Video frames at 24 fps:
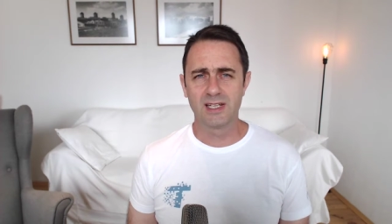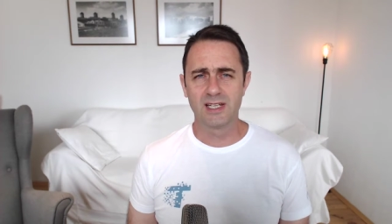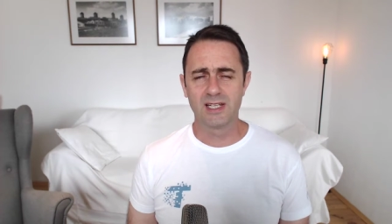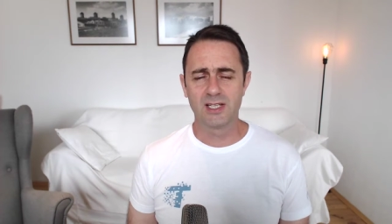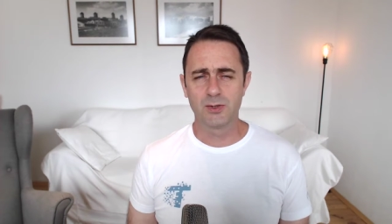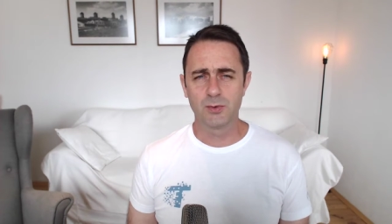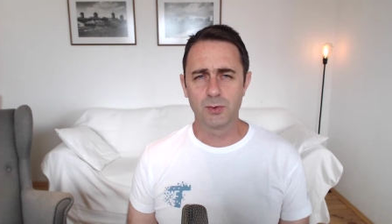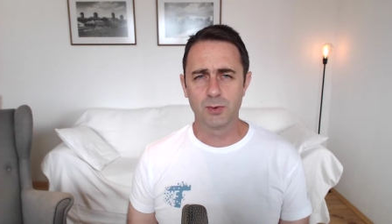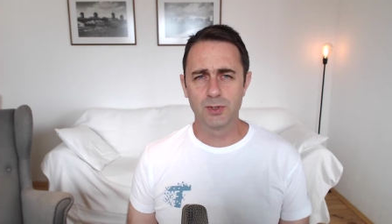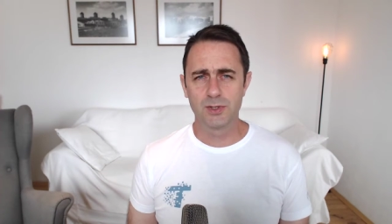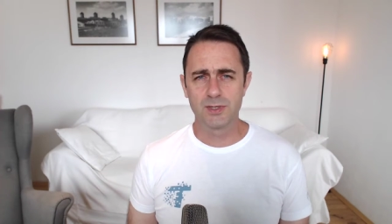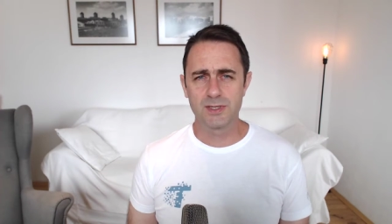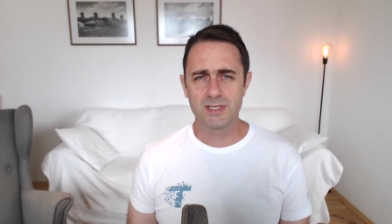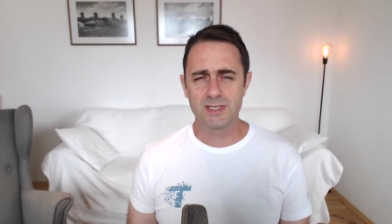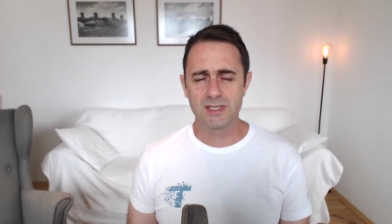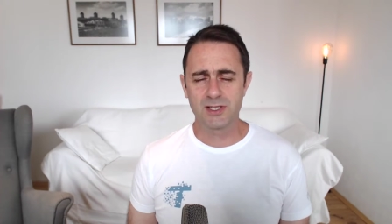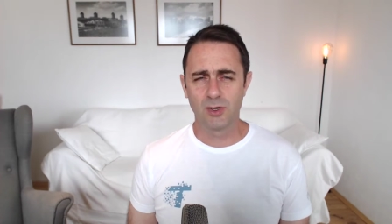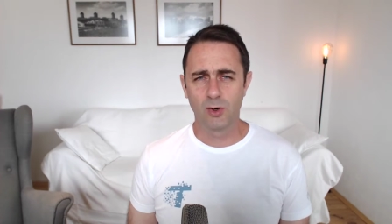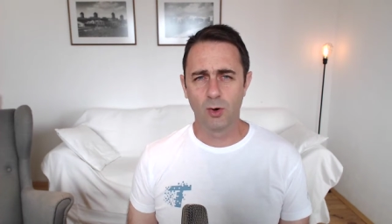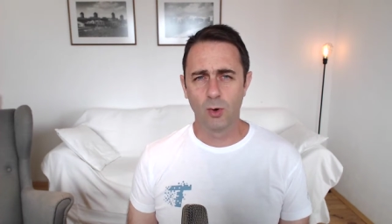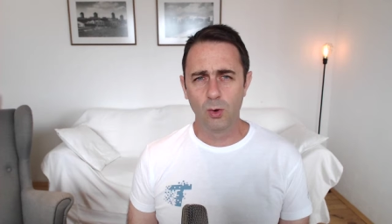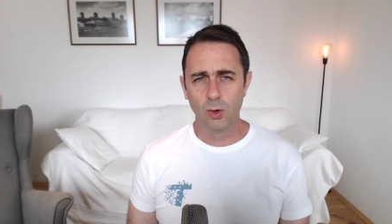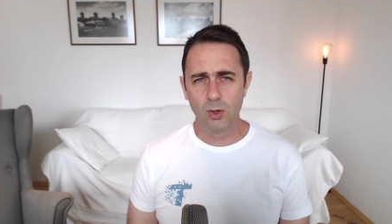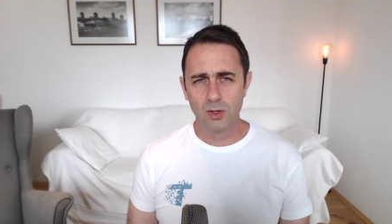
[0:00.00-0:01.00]
It was you
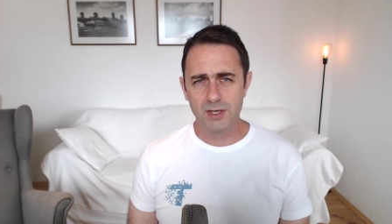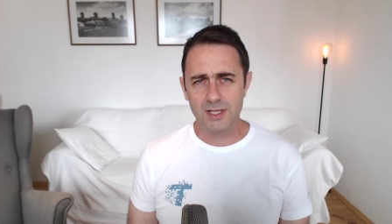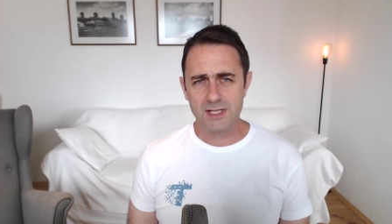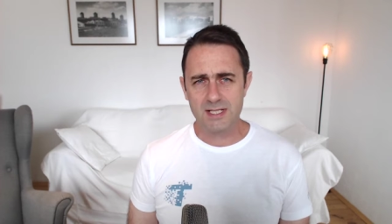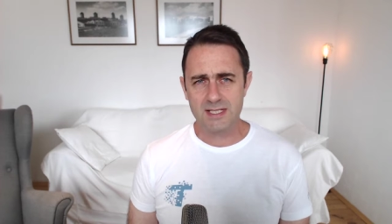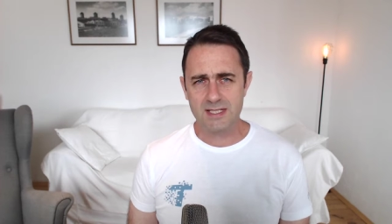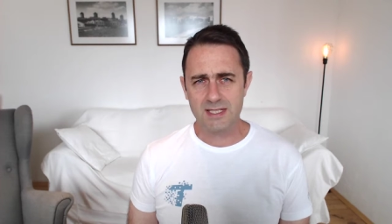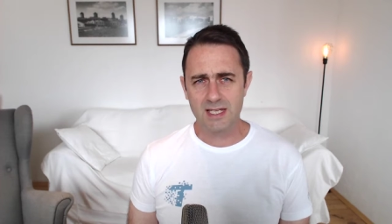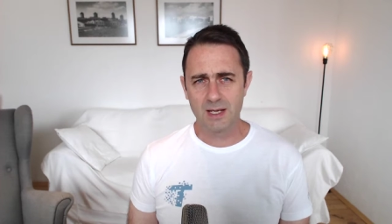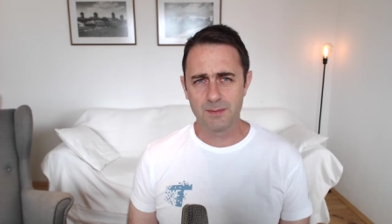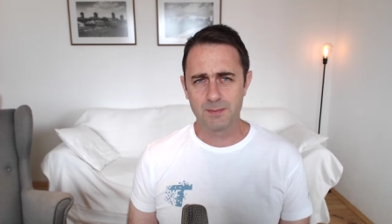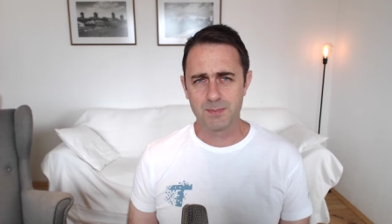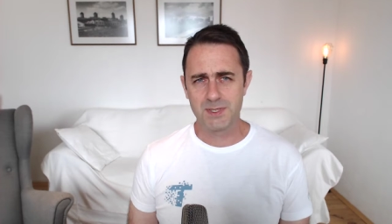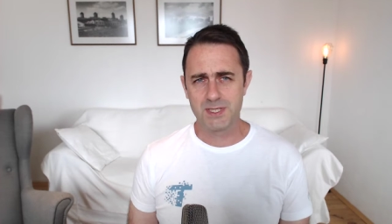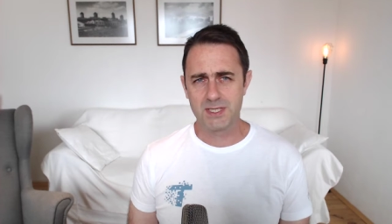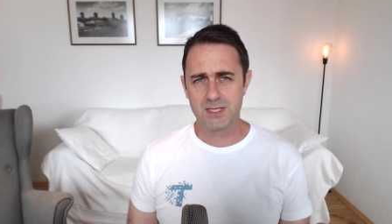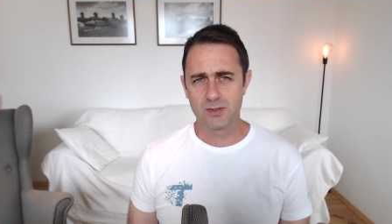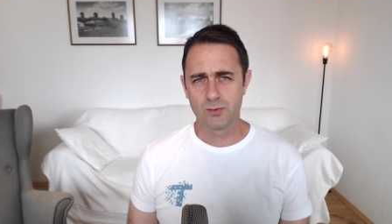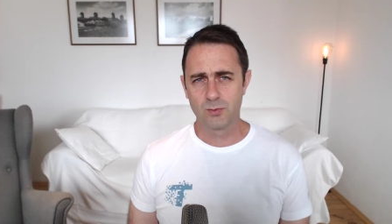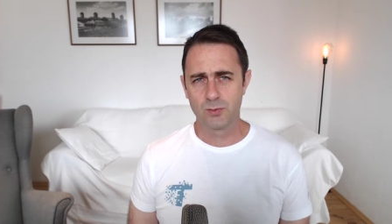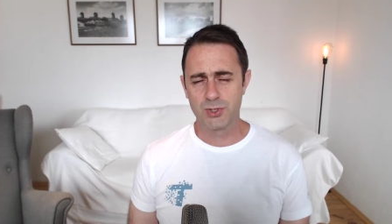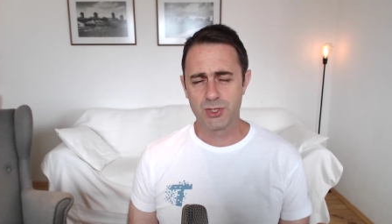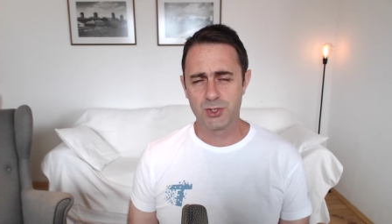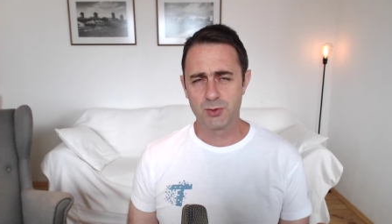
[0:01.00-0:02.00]
know all the
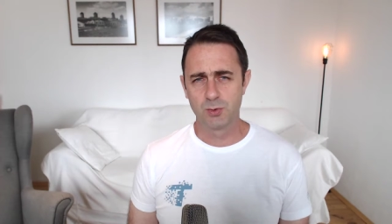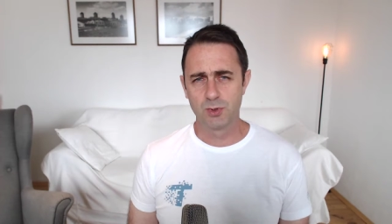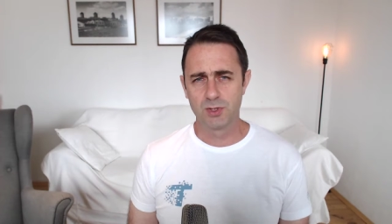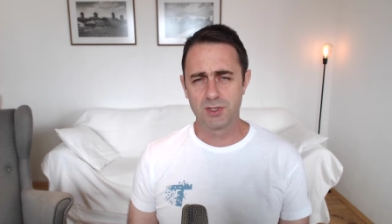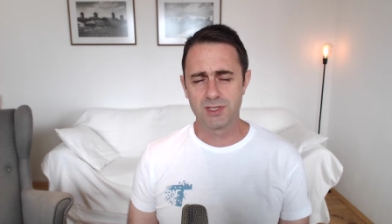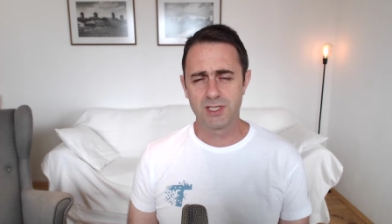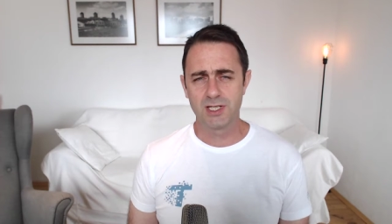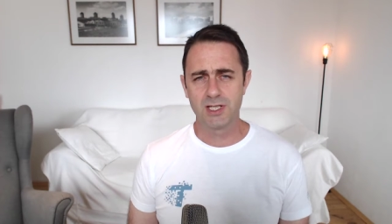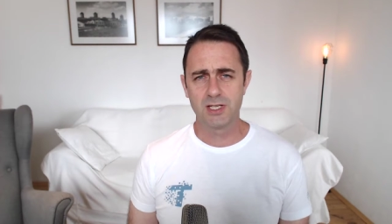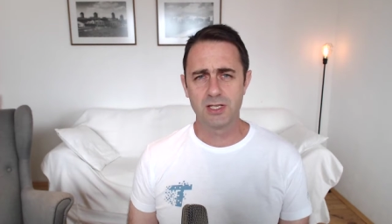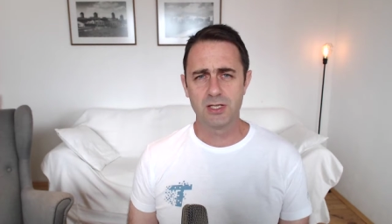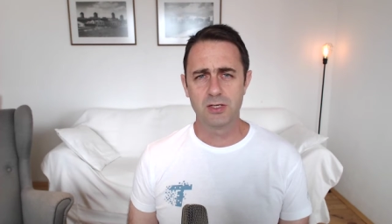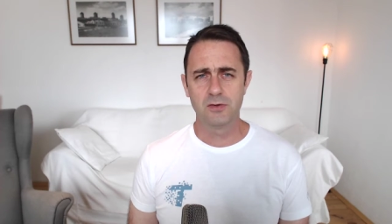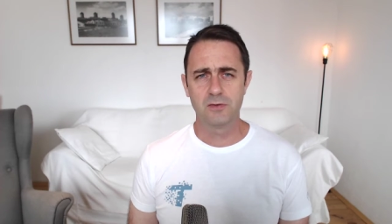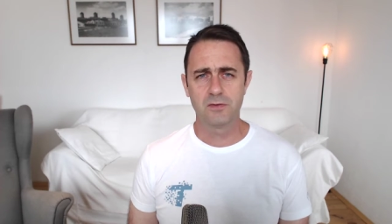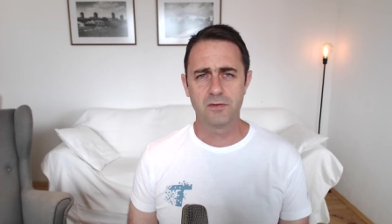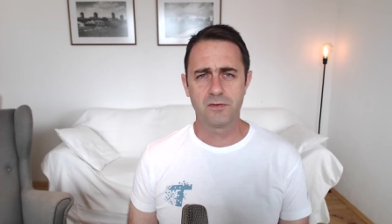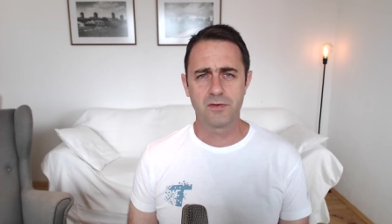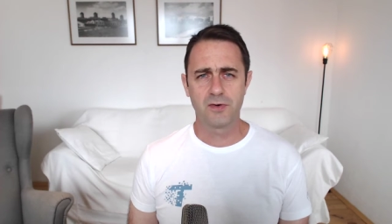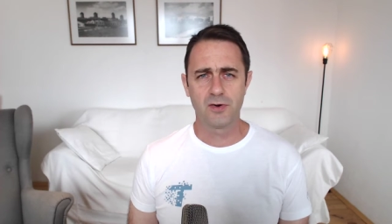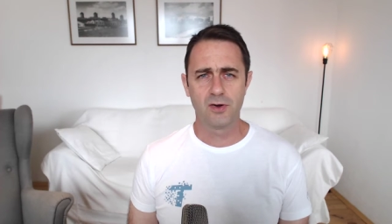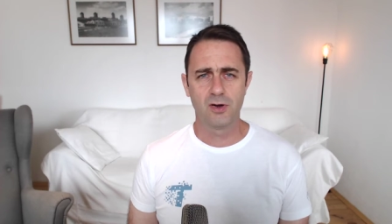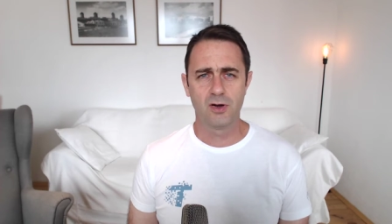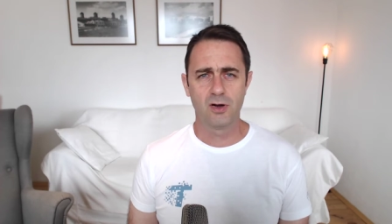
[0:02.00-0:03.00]
steps which will take you
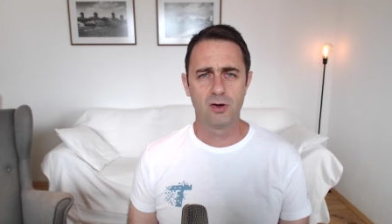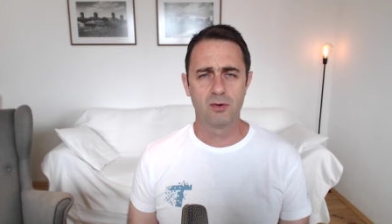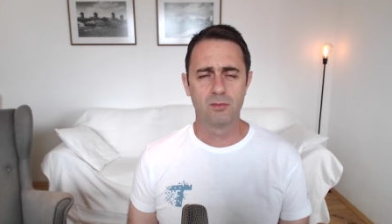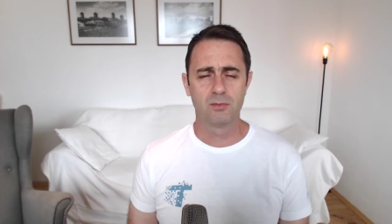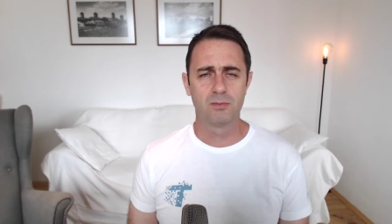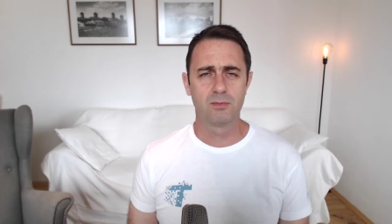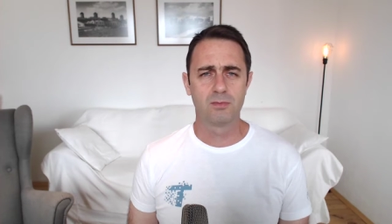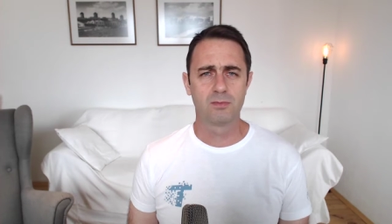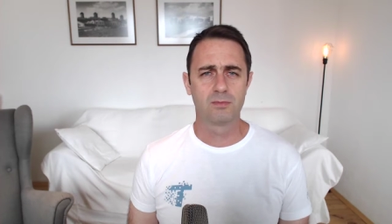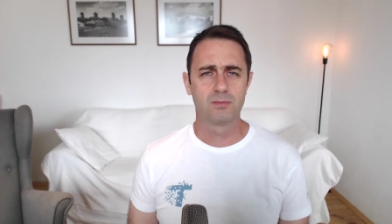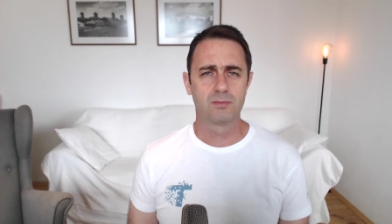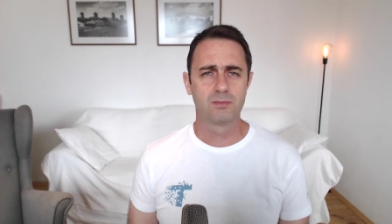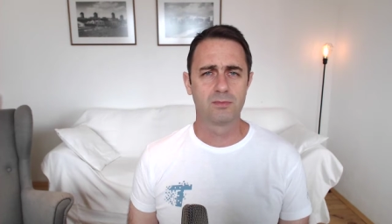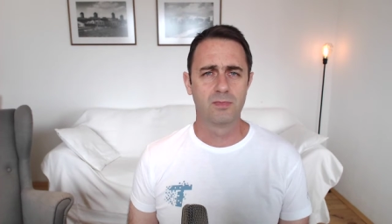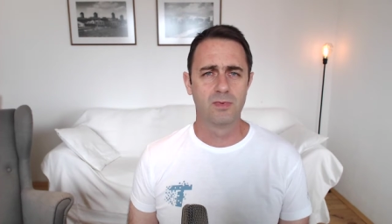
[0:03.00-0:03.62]
from